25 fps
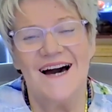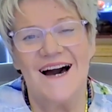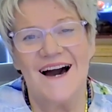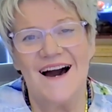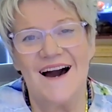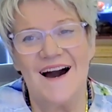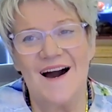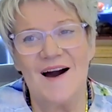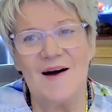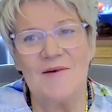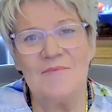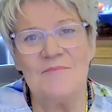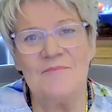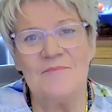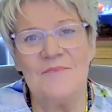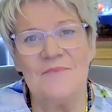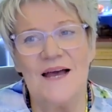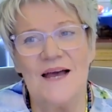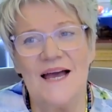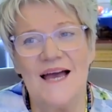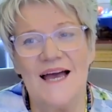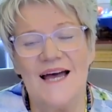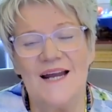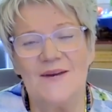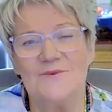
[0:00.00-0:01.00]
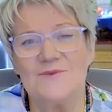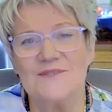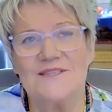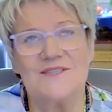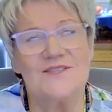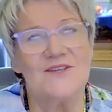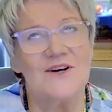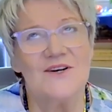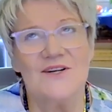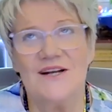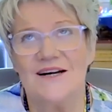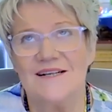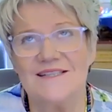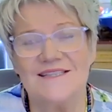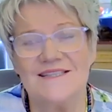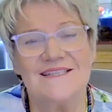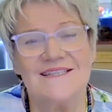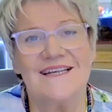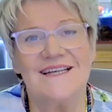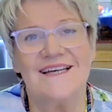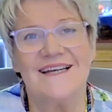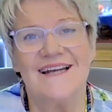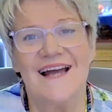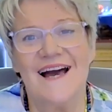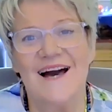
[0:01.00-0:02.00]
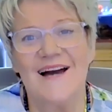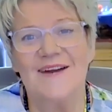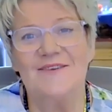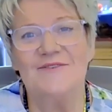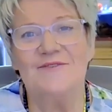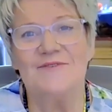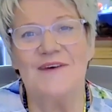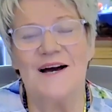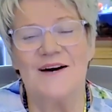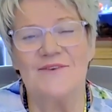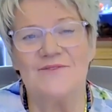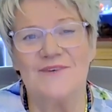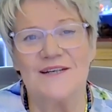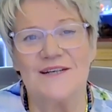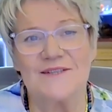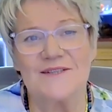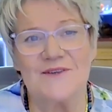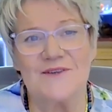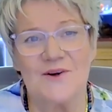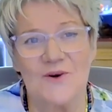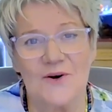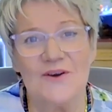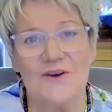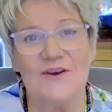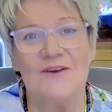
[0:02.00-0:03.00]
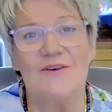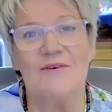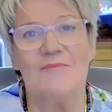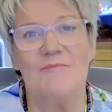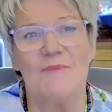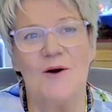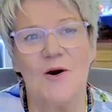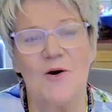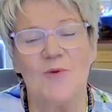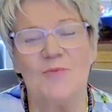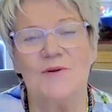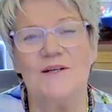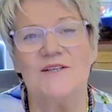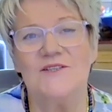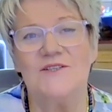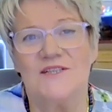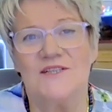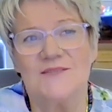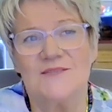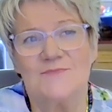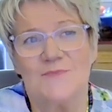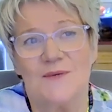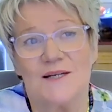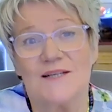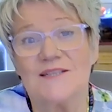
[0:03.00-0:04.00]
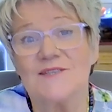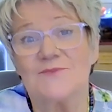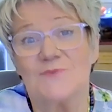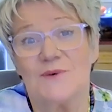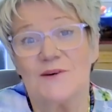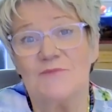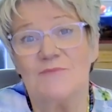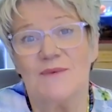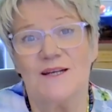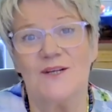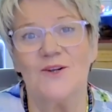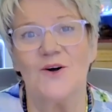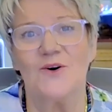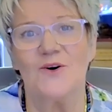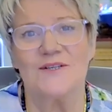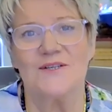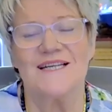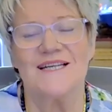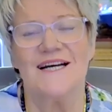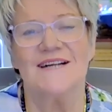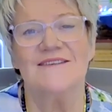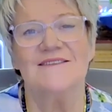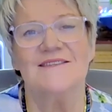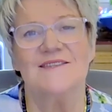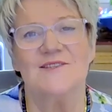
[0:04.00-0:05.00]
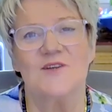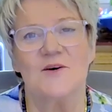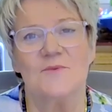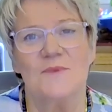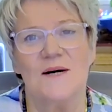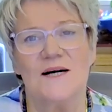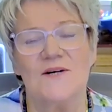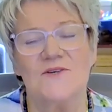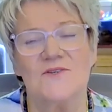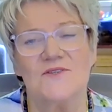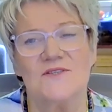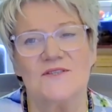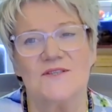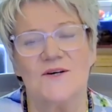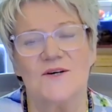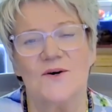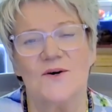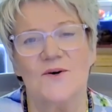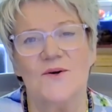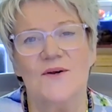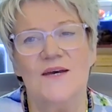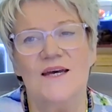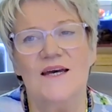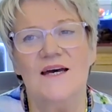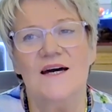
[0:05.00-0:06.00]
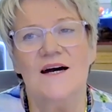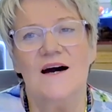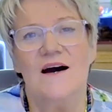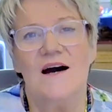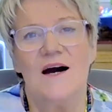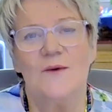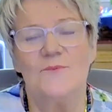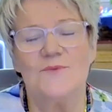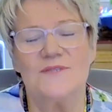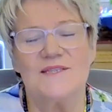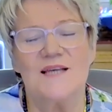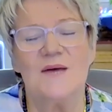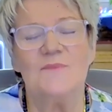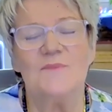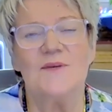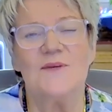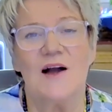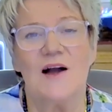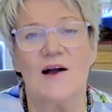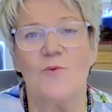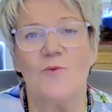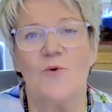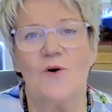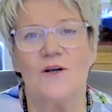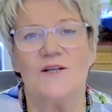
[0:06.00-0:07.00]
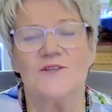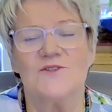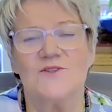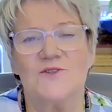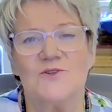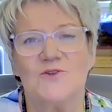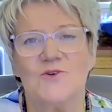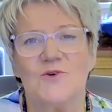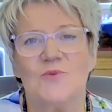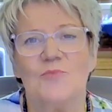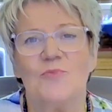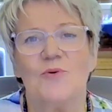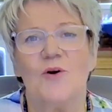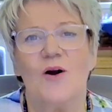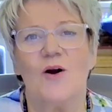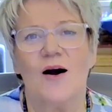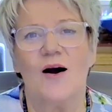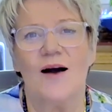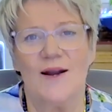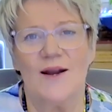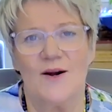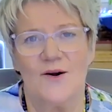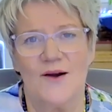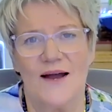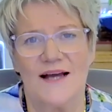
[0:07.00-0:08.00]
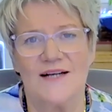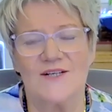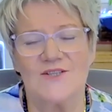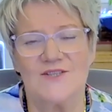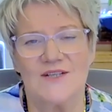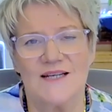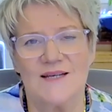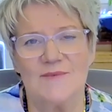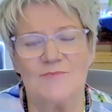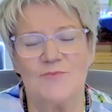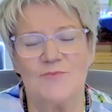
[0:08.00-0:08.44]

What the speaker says: And it was so nice to get out of Victoria and Melbourne just because we've been locked down so much. So it was something I wanted to do prior to